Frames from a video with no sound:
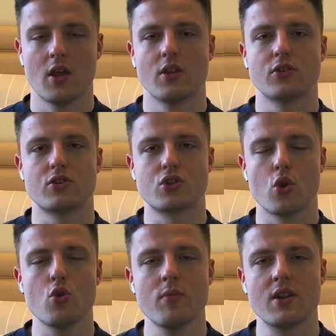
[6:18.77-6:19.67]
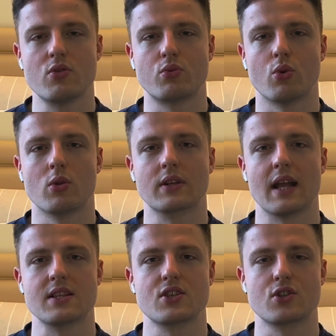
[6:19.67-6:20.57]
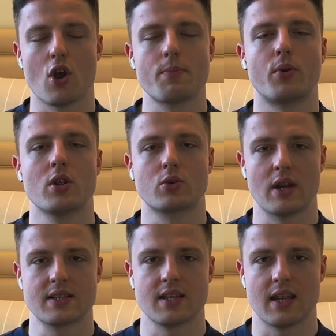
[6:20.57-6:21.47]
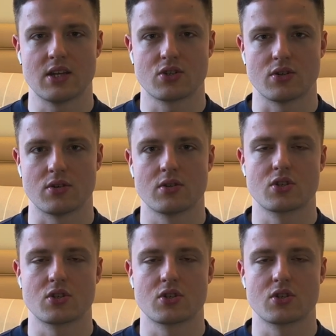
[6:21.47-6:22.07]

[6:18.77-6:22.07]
The 2-minute rule can stop procrastination.